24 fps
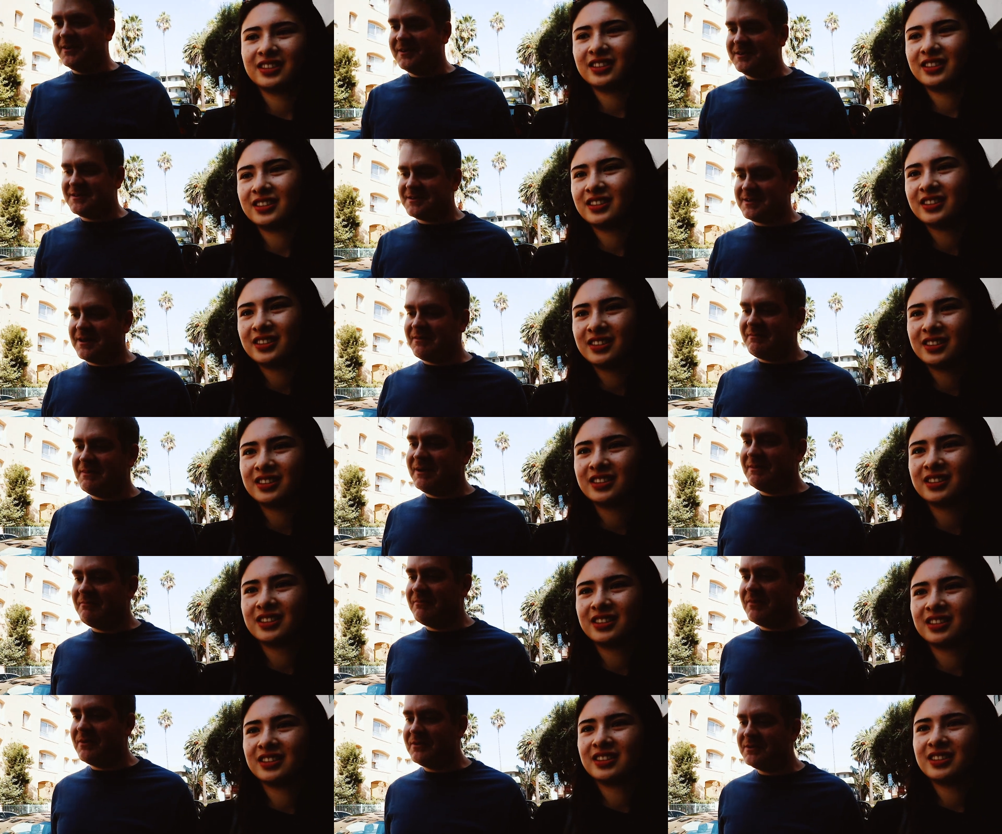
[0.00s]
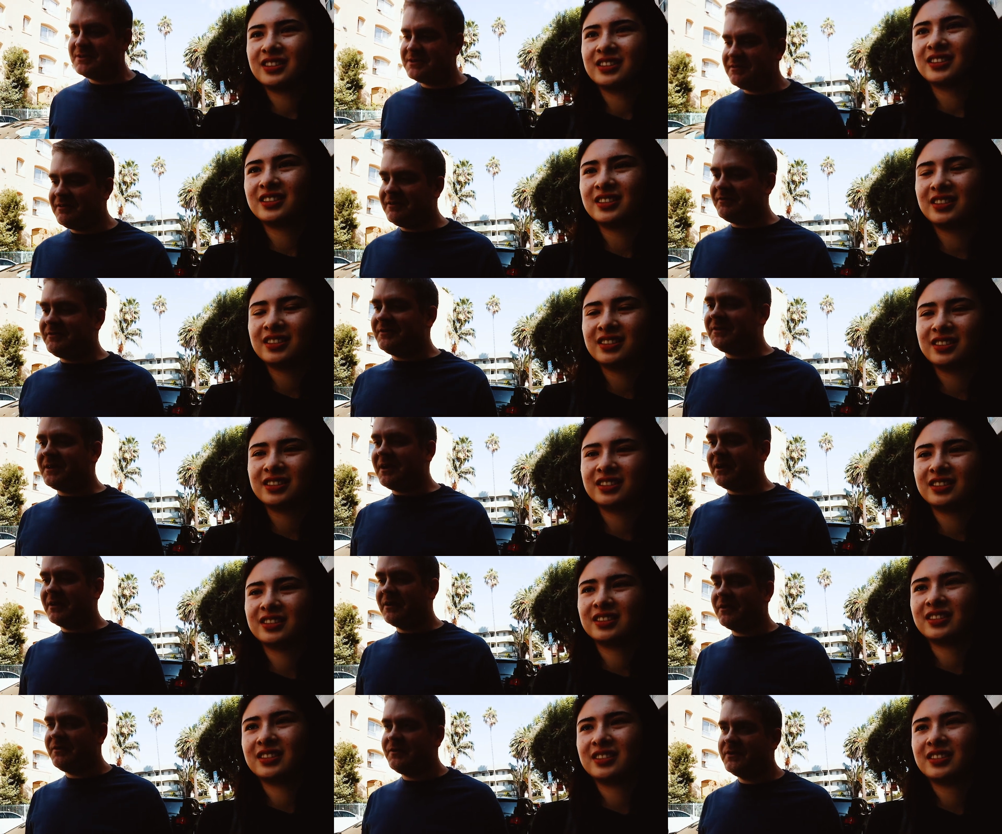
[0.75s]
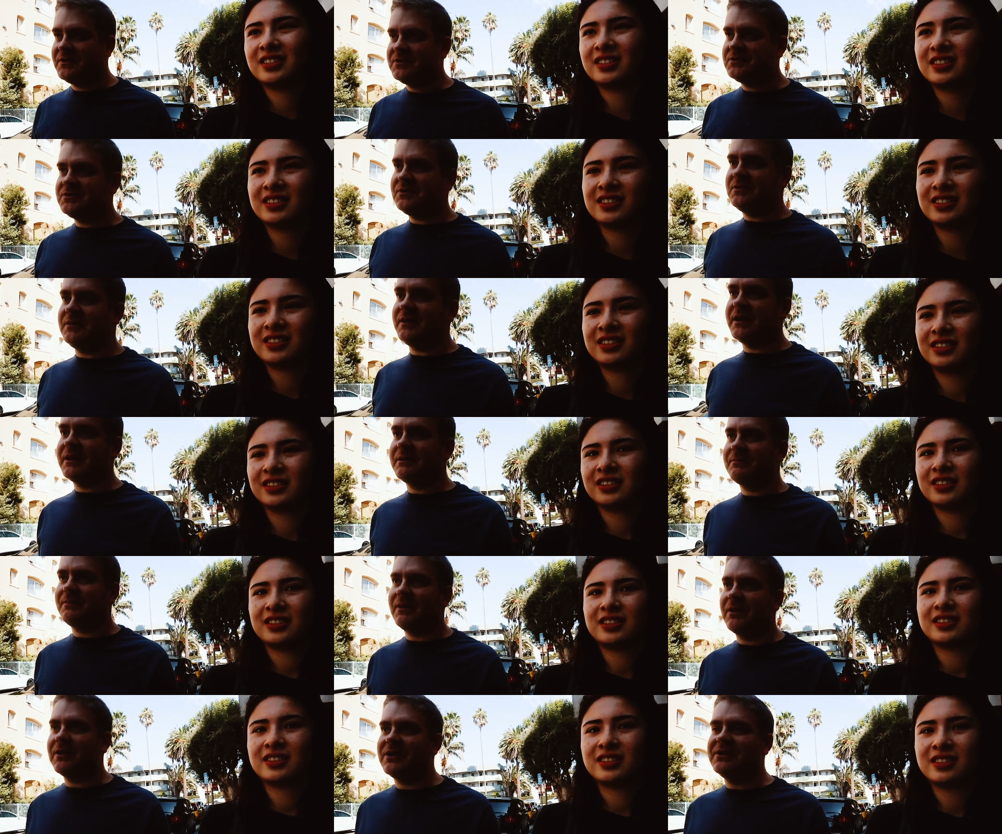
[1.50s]
Speaker 1: ones. I mean, most of the photographers are
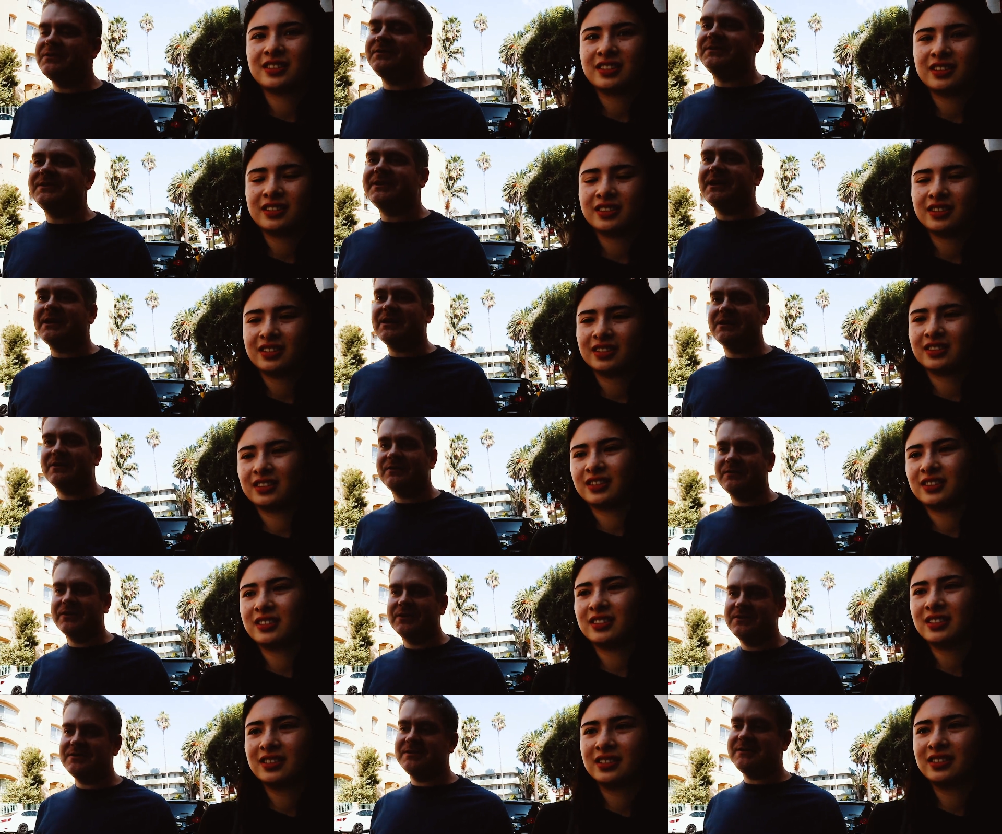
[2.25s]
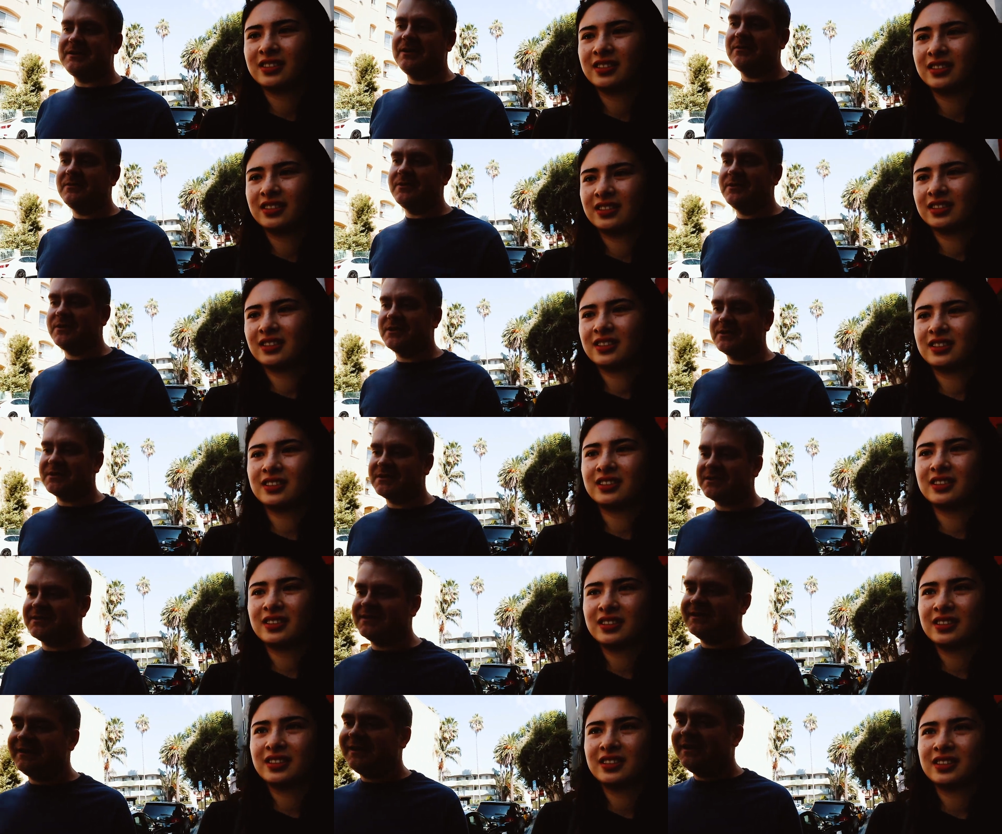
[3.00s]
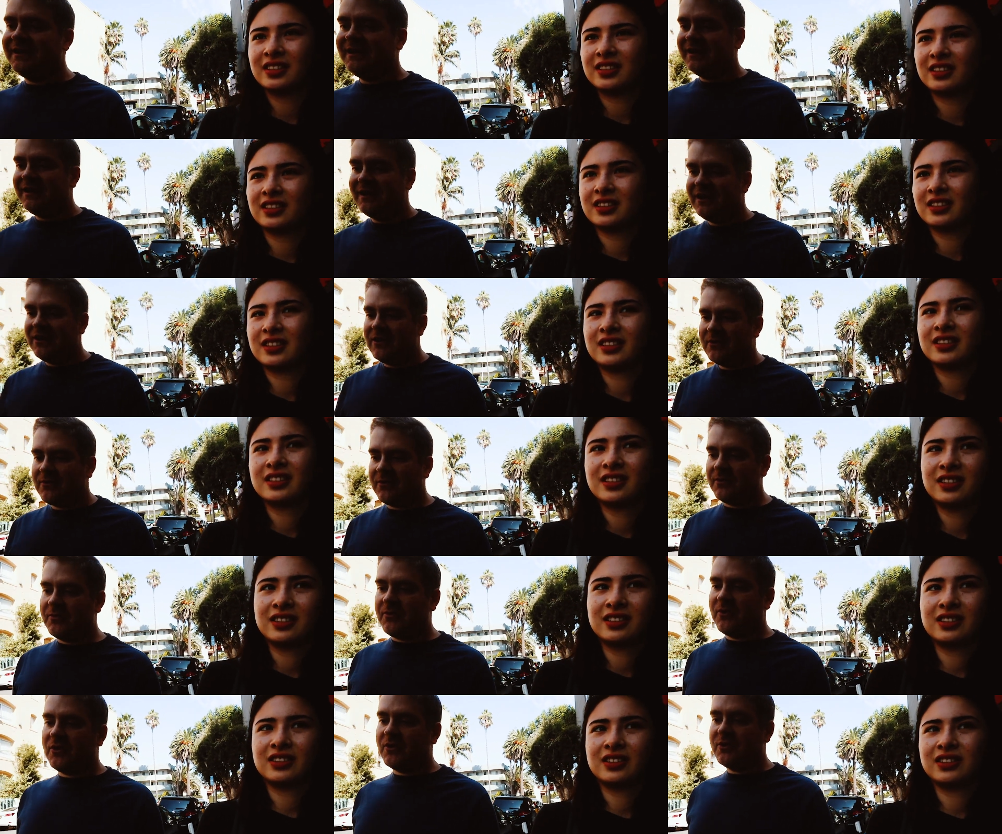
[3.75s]
like party photographers that would just
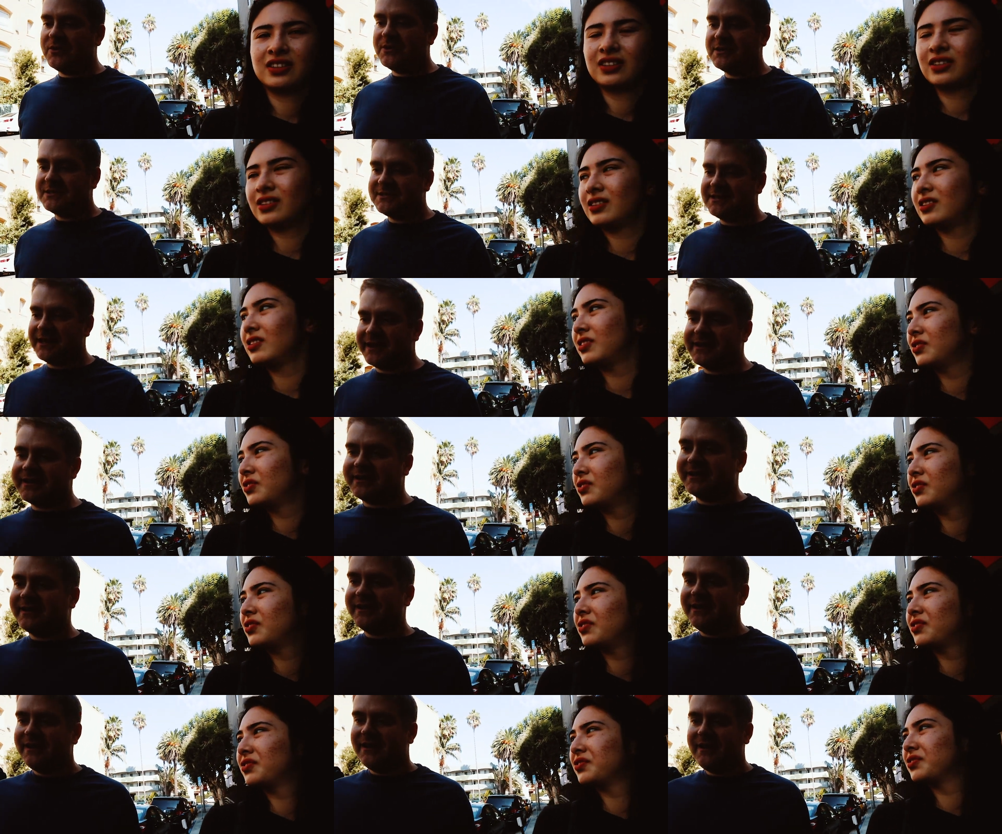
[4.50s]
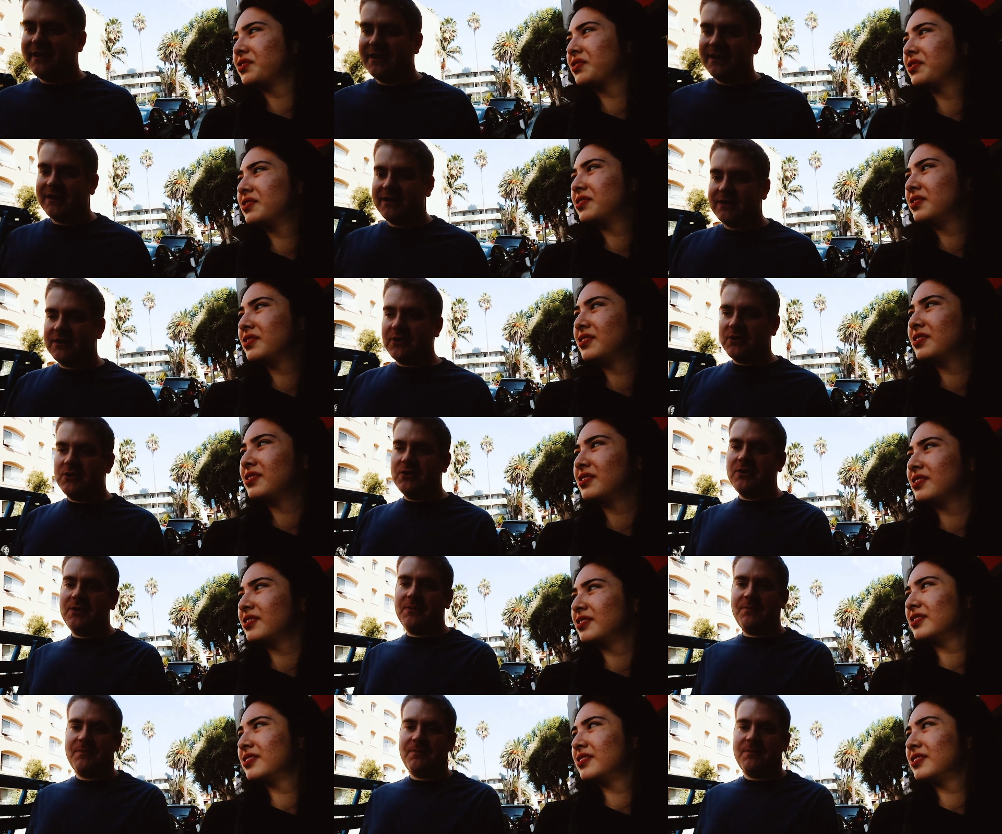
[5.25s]
were more just like go to